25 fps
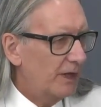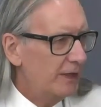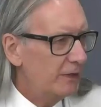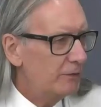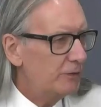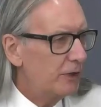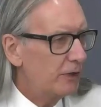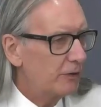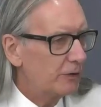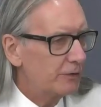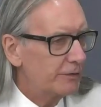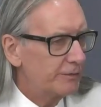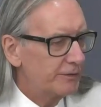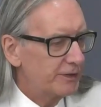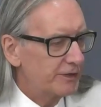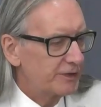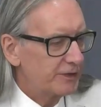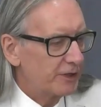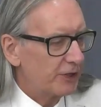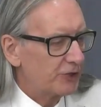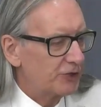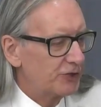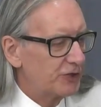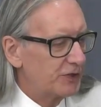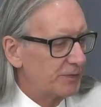There were a lot of
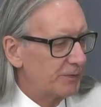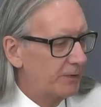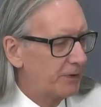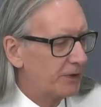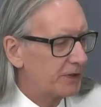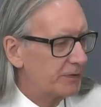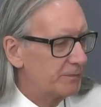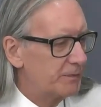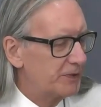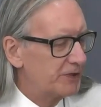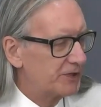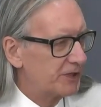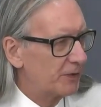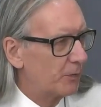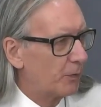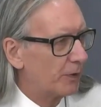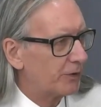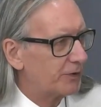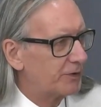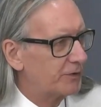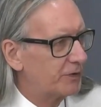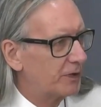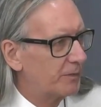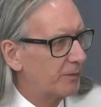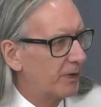discussions because Mr.
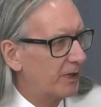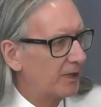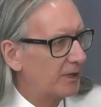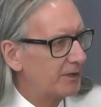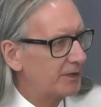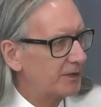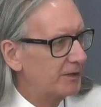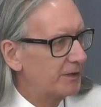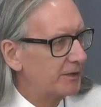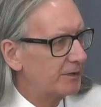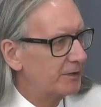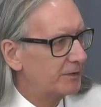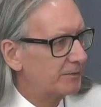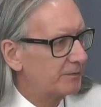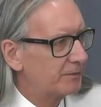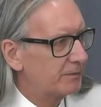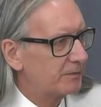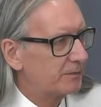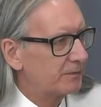Watt took part in it.